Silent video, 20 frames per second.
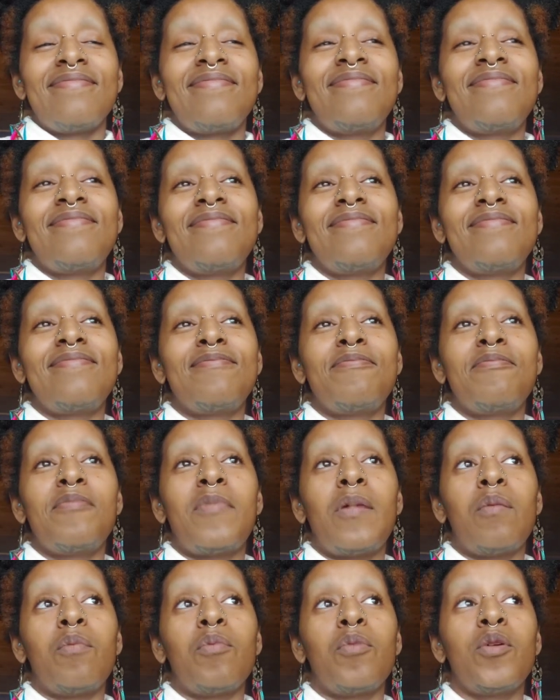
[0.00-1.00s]

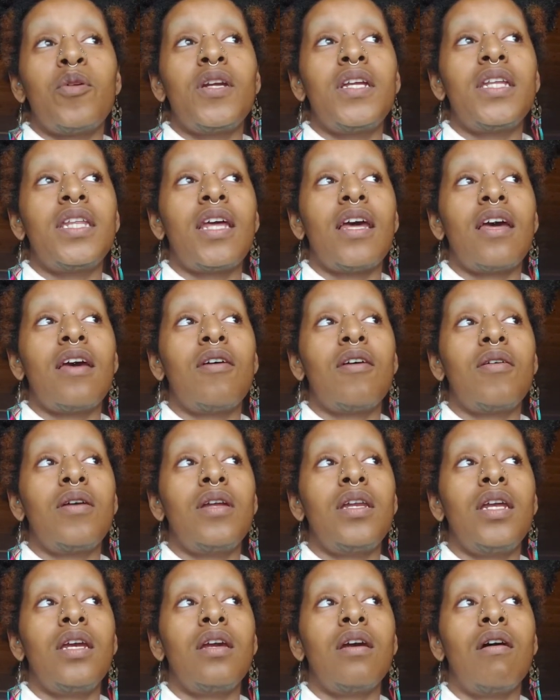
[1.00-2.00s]
And breathe
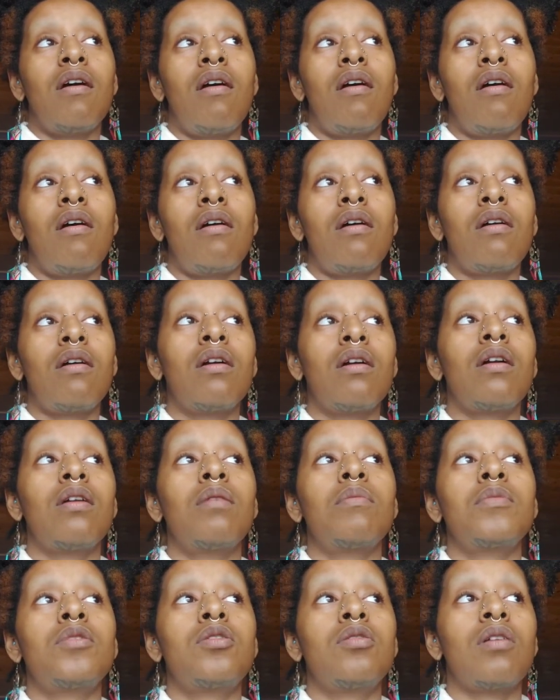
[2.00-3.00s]
out any
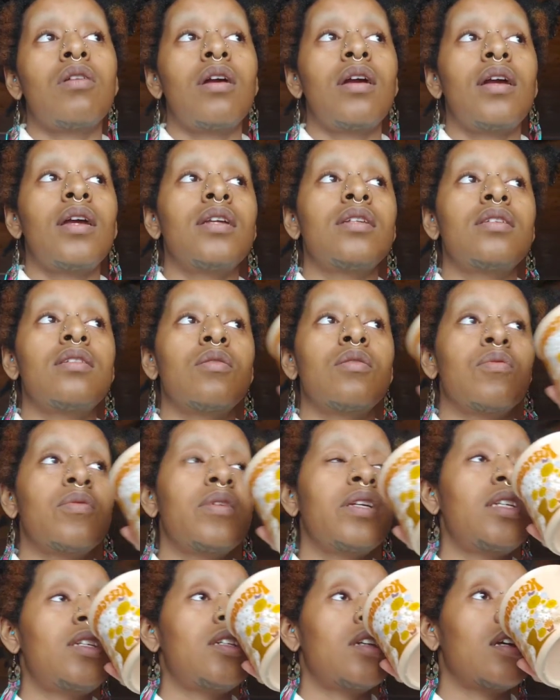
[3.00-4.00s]
harm trying to
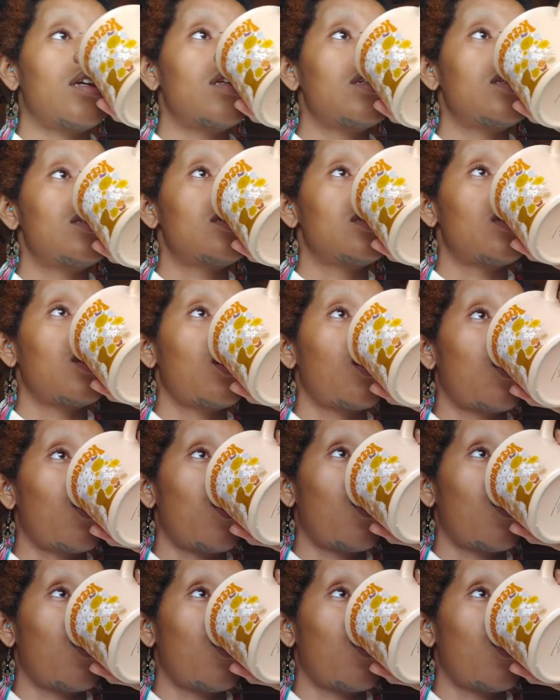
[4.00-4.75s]
reach us.